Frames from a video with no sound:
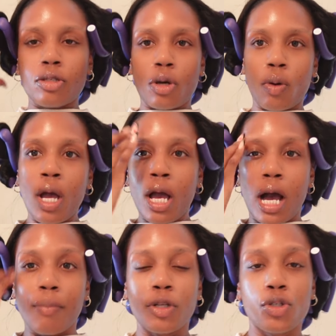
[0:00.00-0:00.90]
So
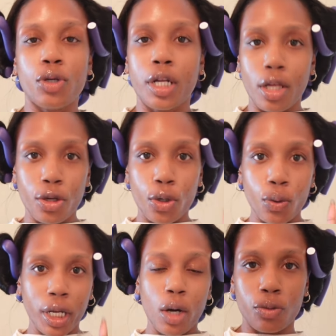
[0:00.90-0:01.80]
I'm gonna do another
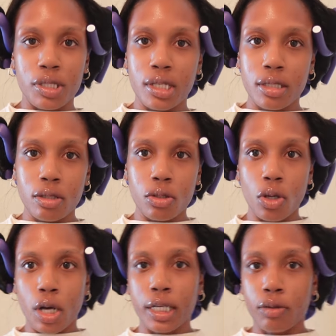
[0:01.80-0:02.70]
quick 360 so
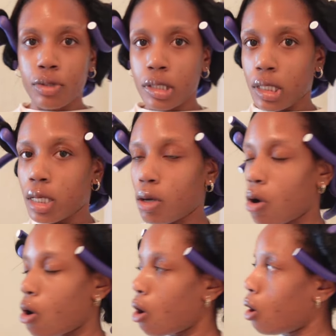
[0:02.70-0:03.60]
y'all can see it
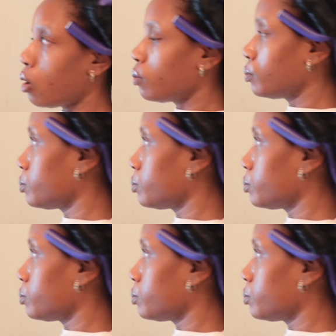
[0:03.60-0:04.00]
all.